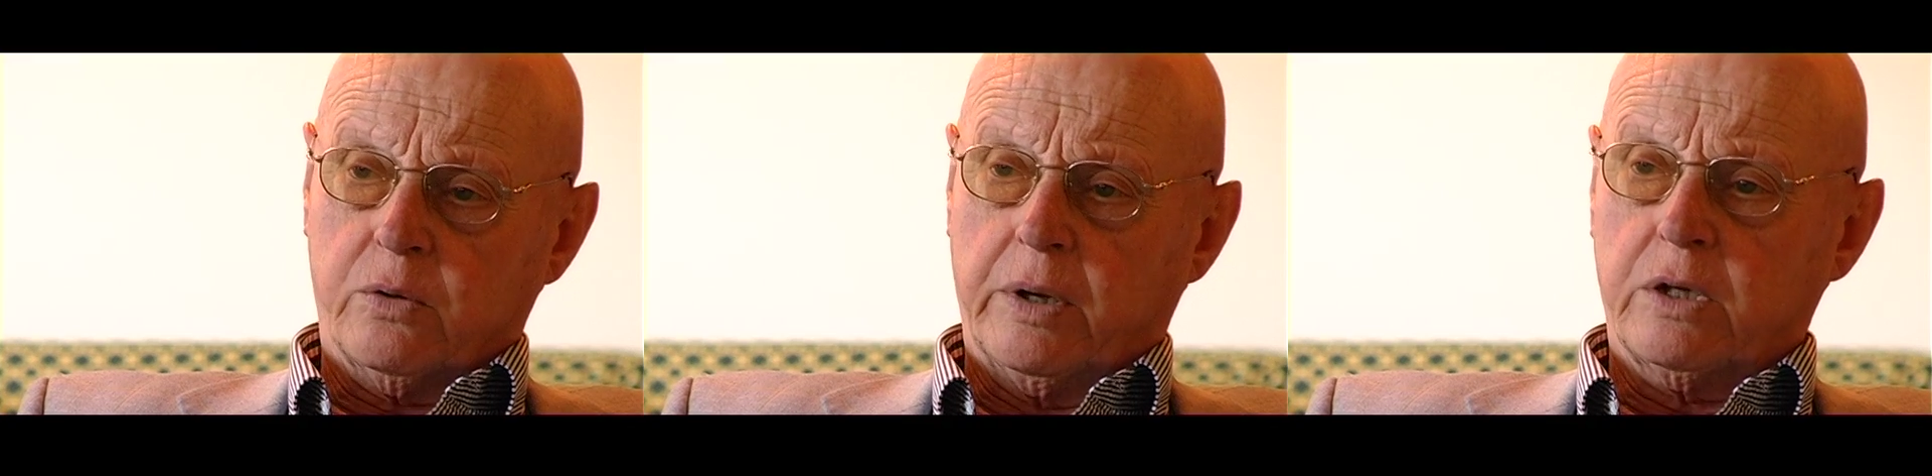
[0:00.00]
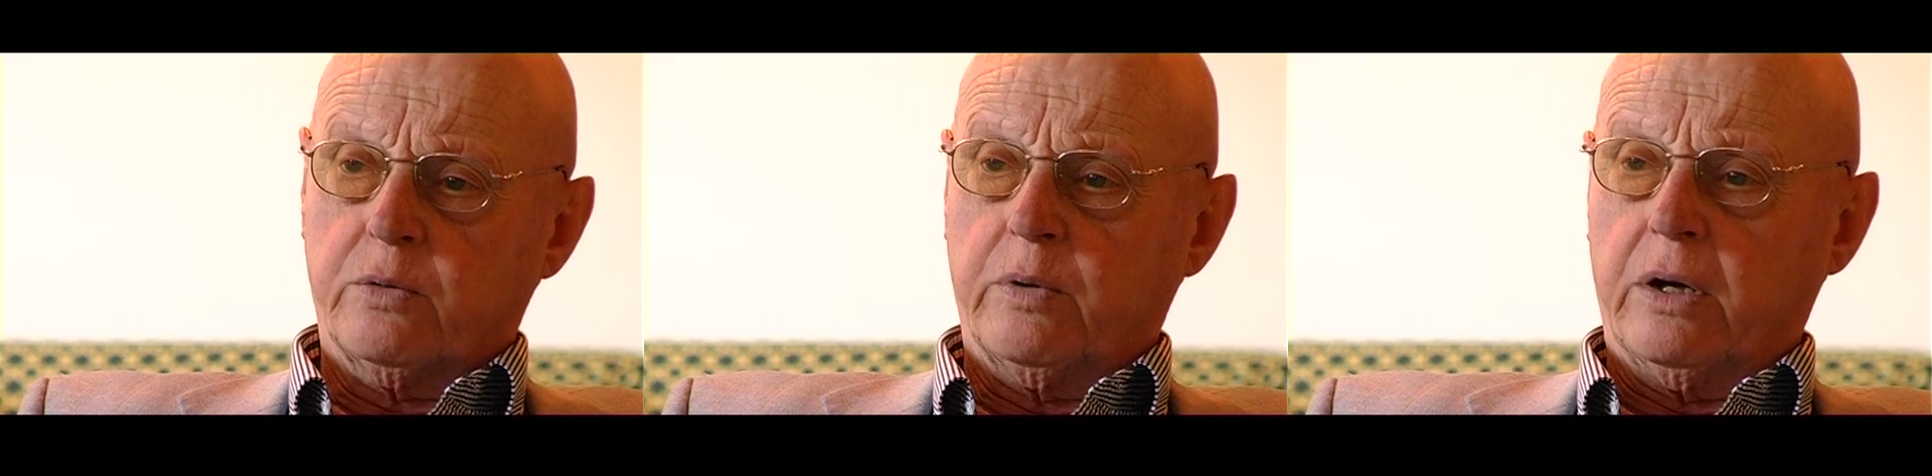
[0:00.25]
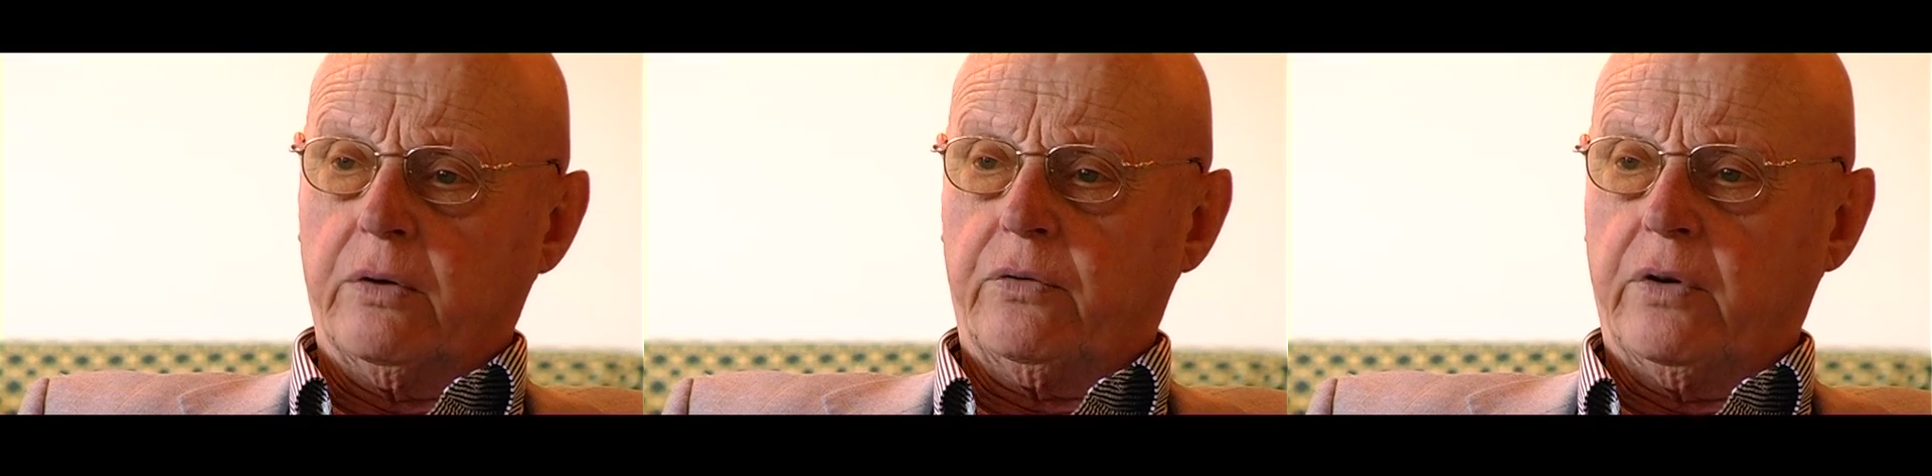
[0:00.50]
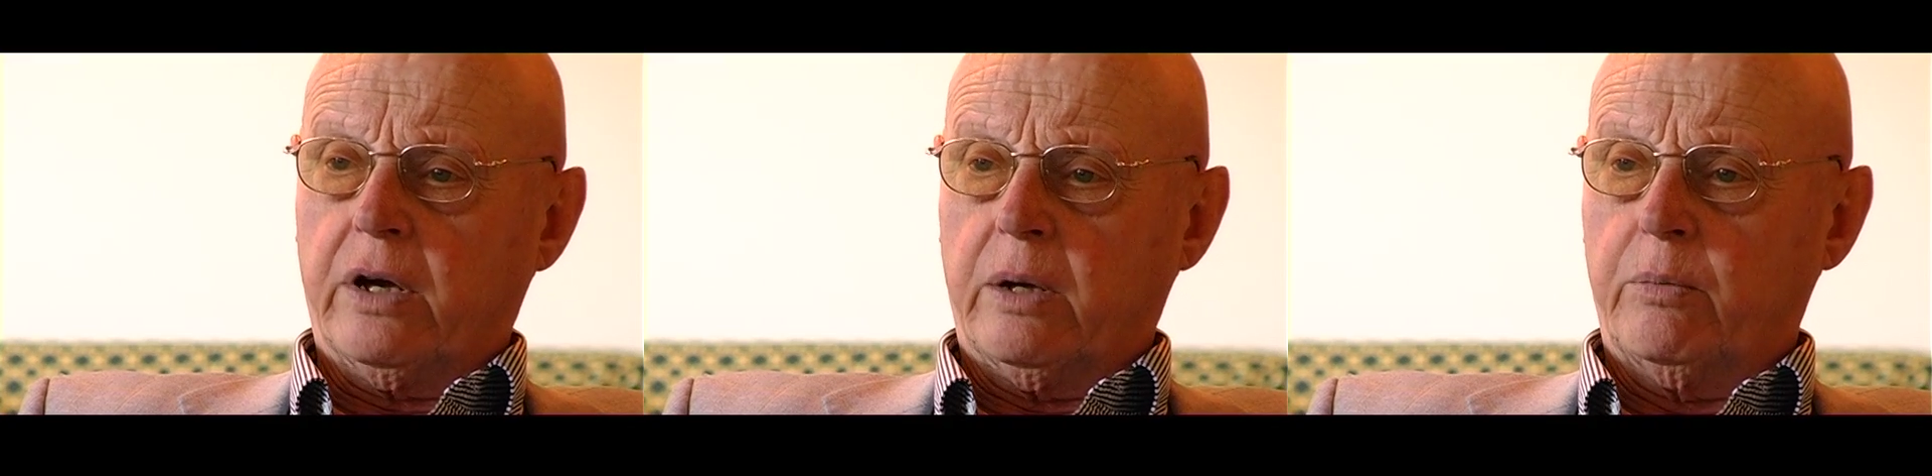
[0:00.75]
which were
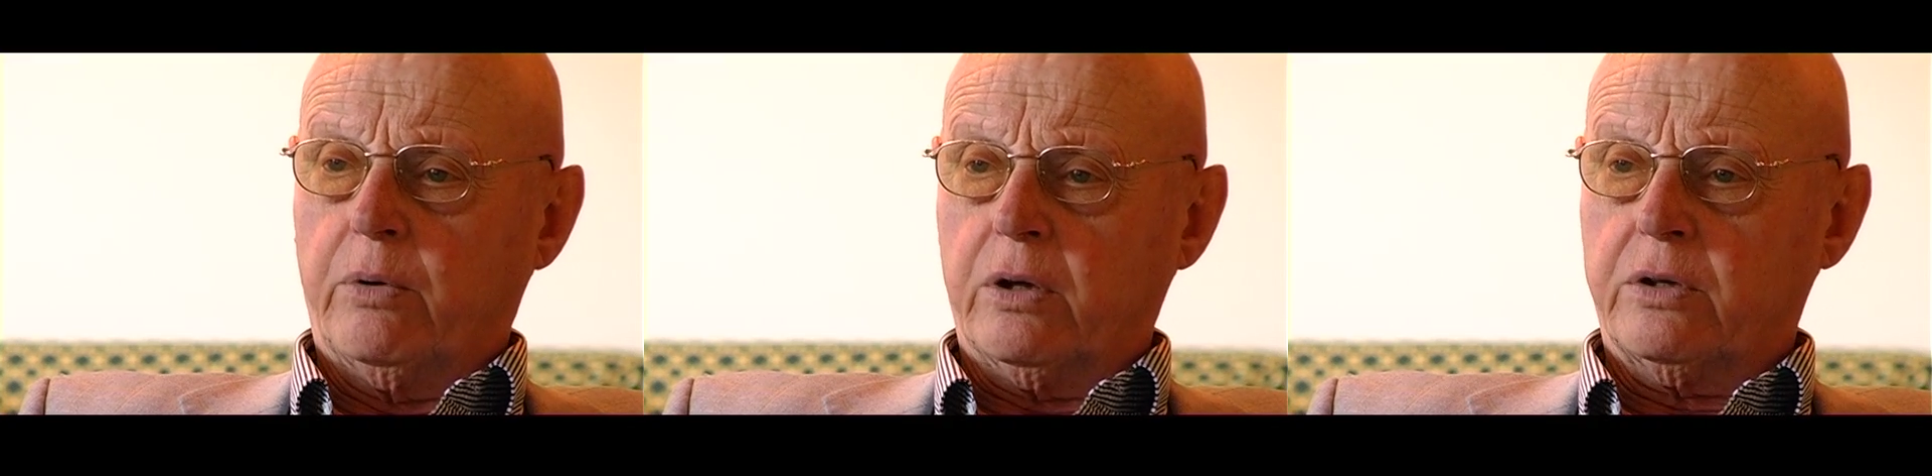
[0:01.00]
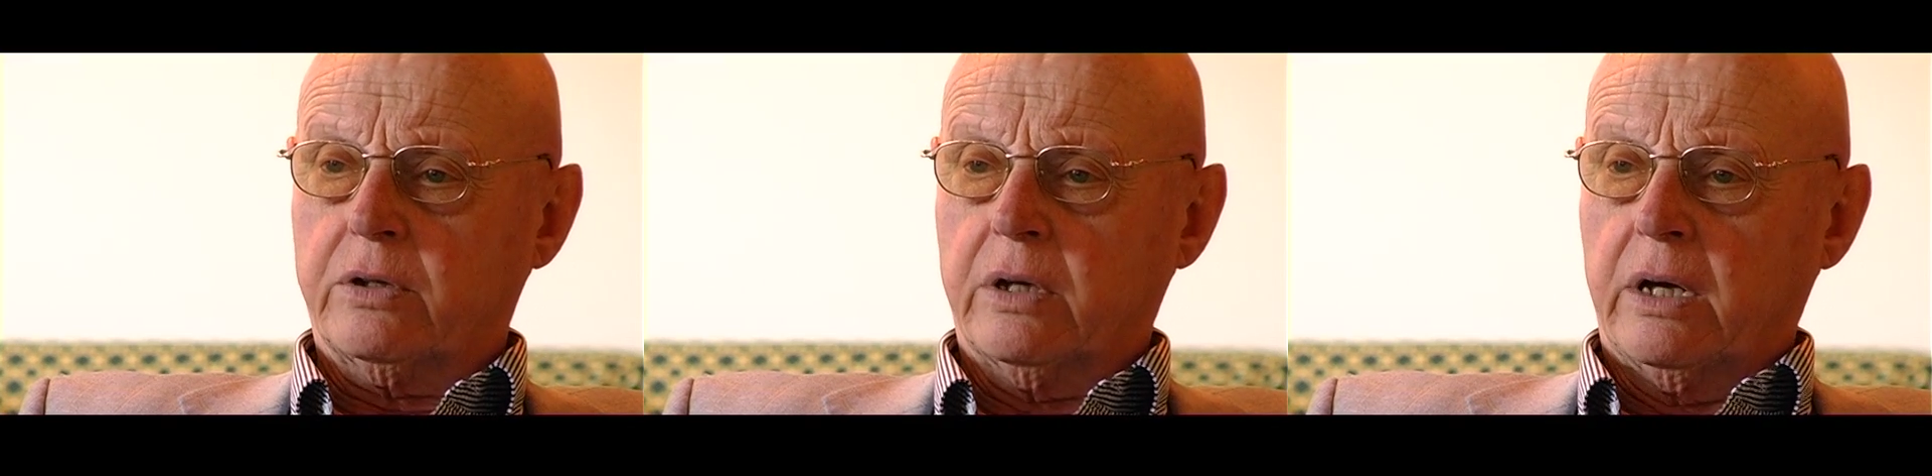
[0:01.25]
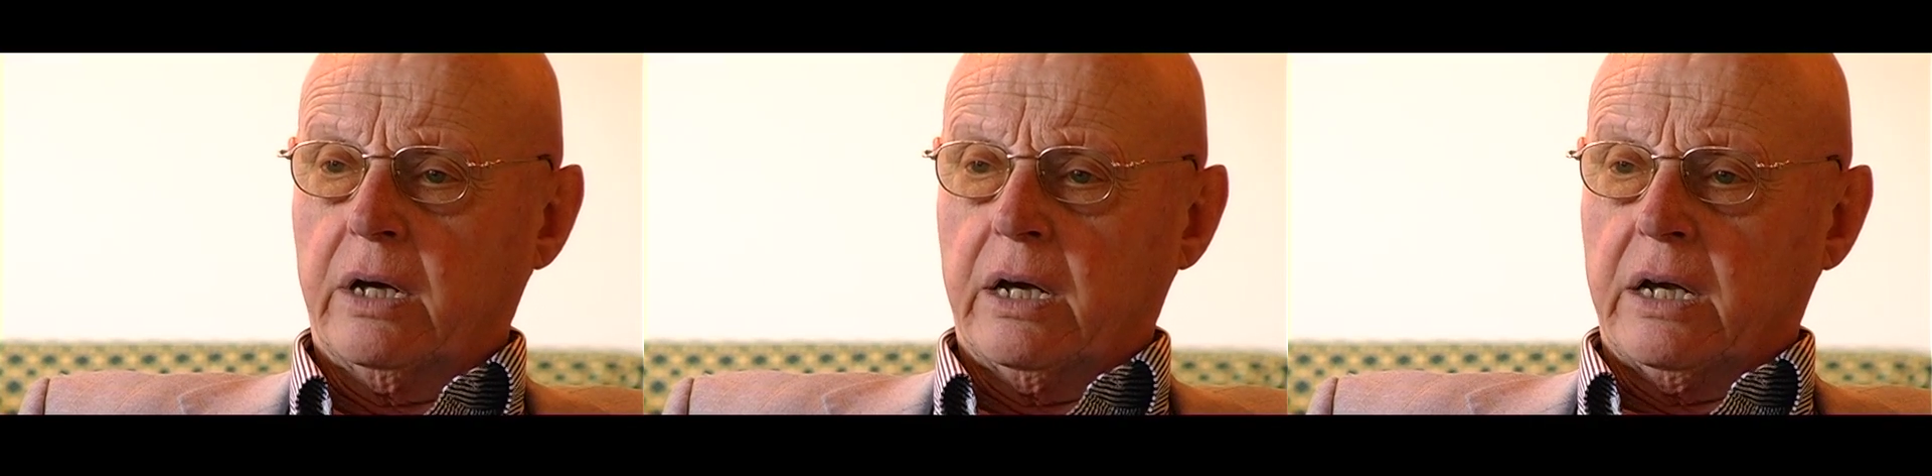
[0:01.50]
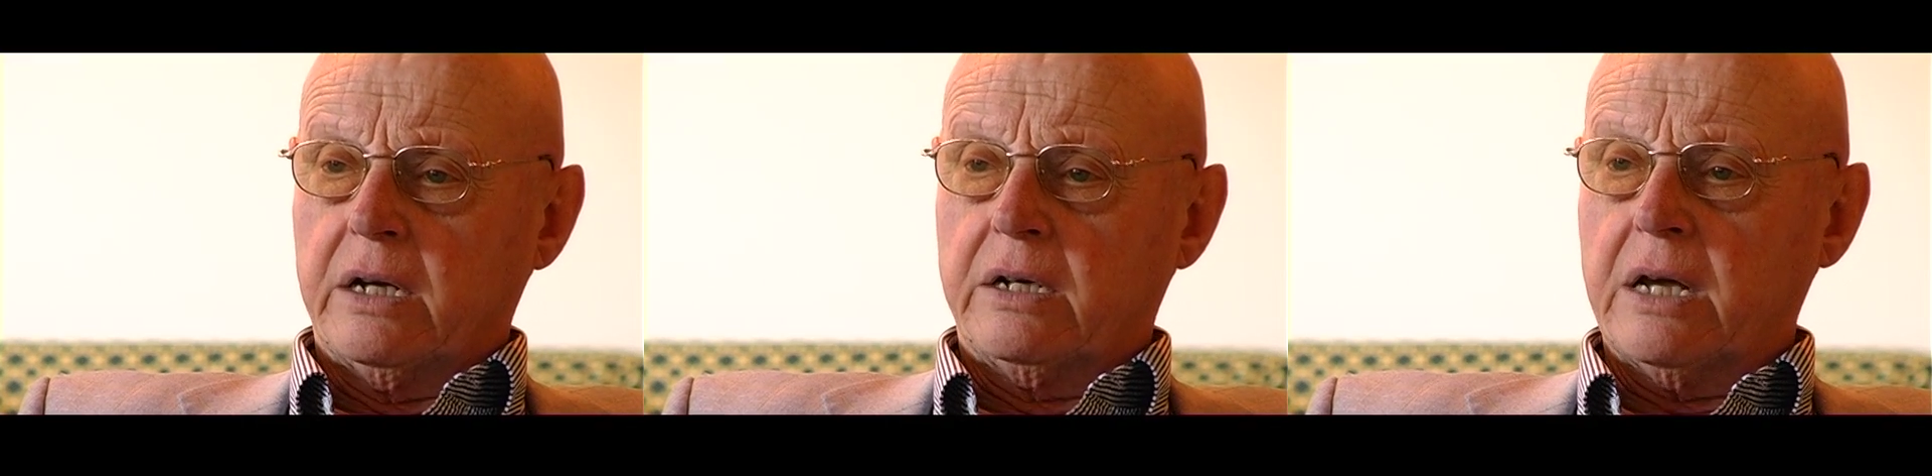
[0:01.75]
very much
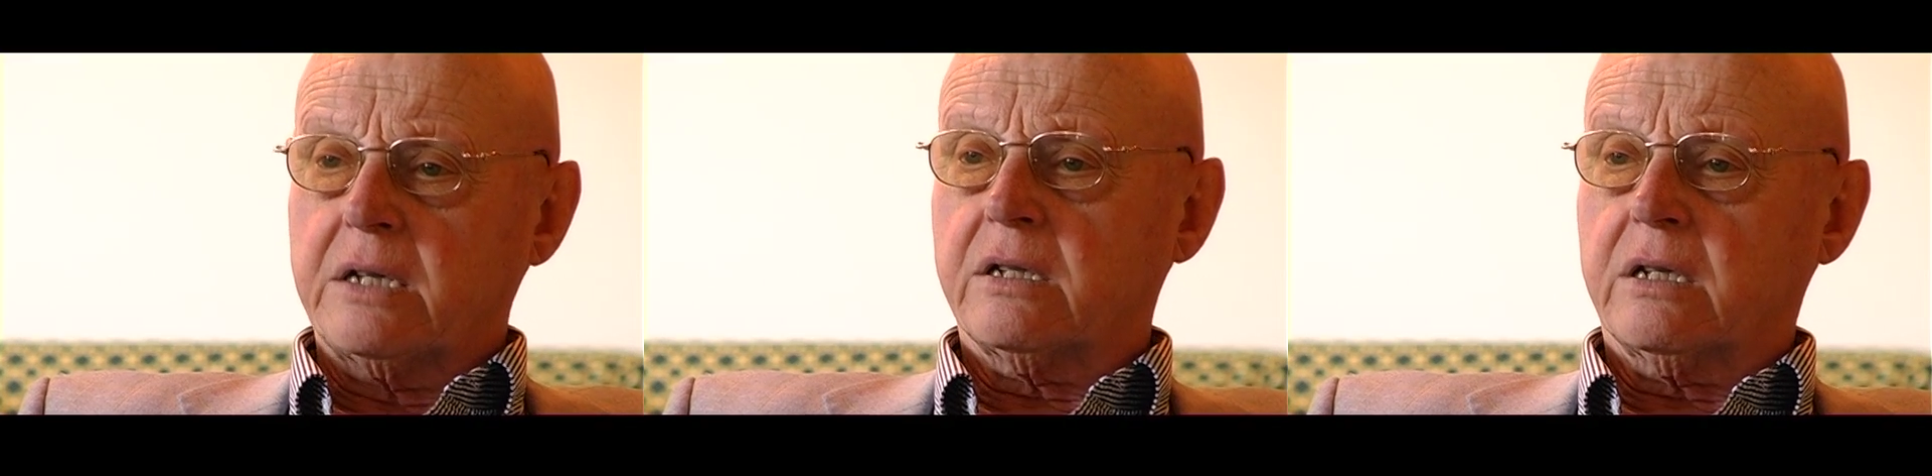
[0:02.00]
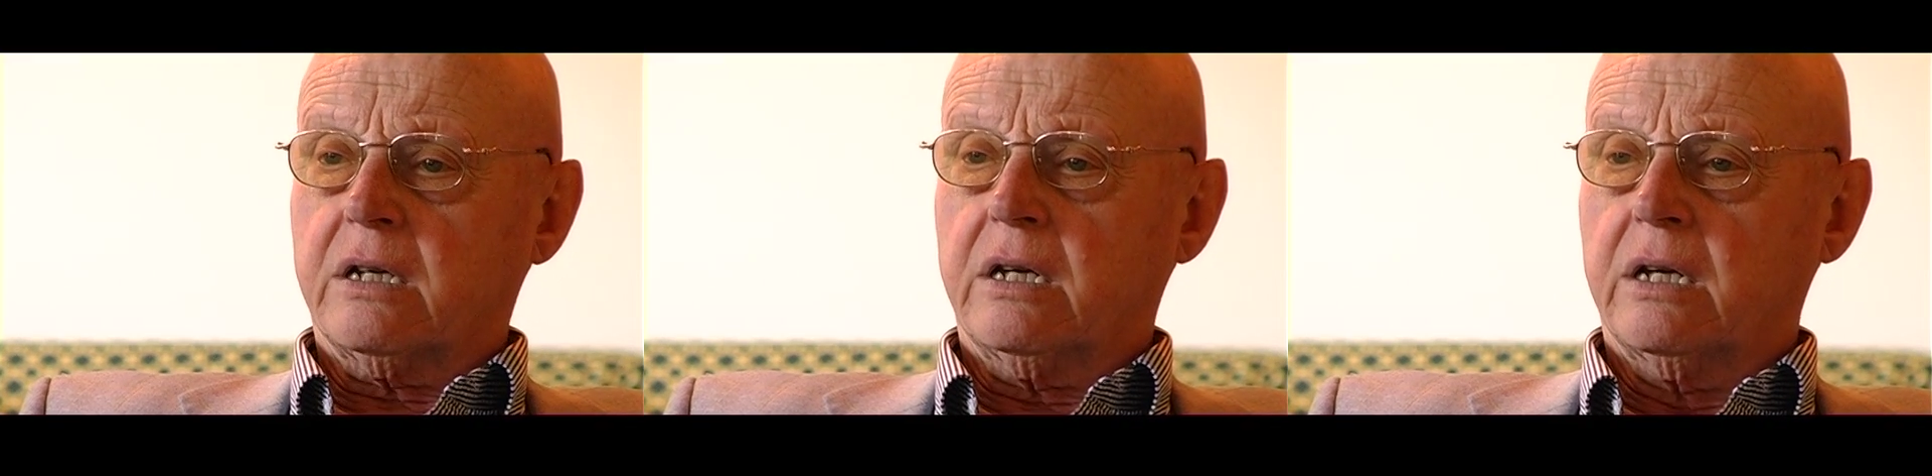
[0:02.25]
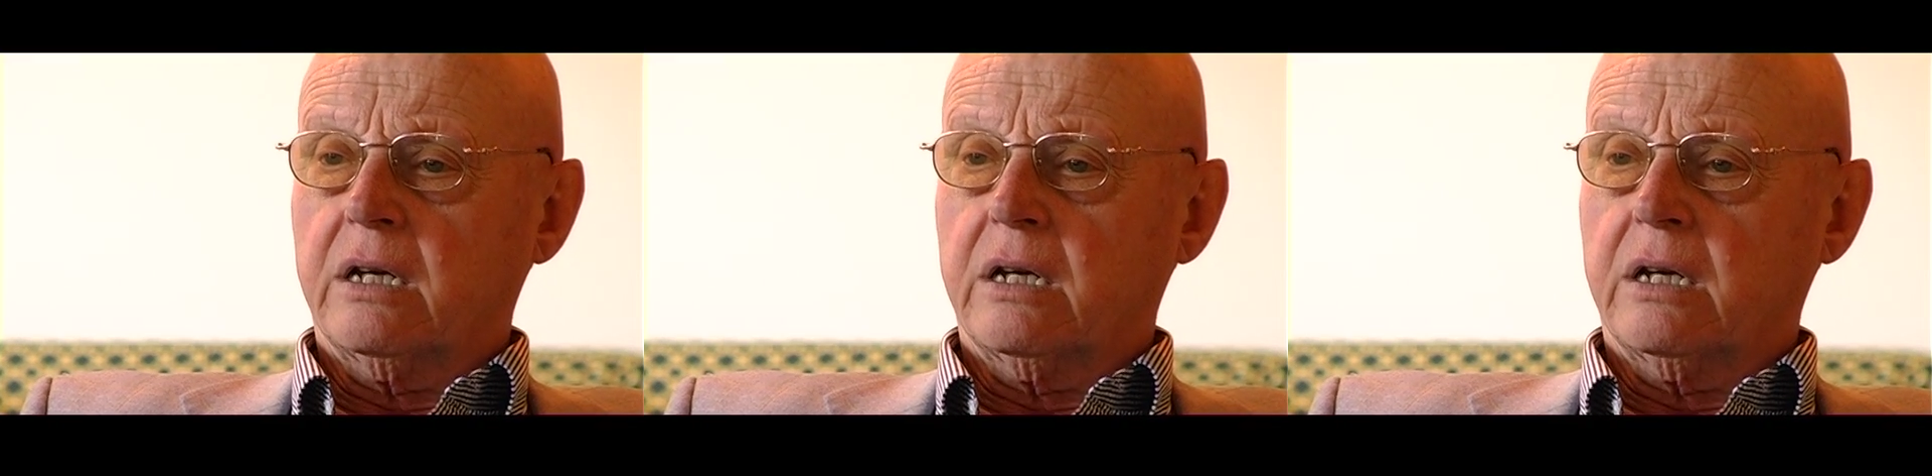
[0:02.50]
desk